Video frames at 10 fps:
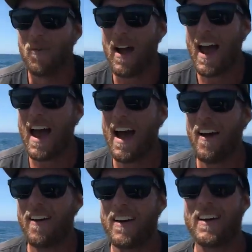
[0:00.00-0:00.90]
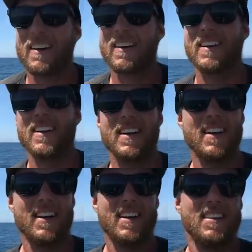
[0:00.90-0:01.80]
Wow.
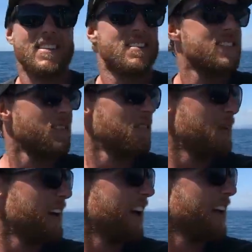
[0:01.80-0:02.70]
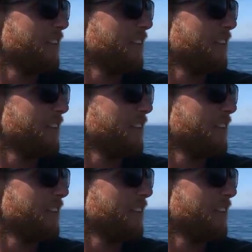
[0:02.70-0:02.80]
So we've been out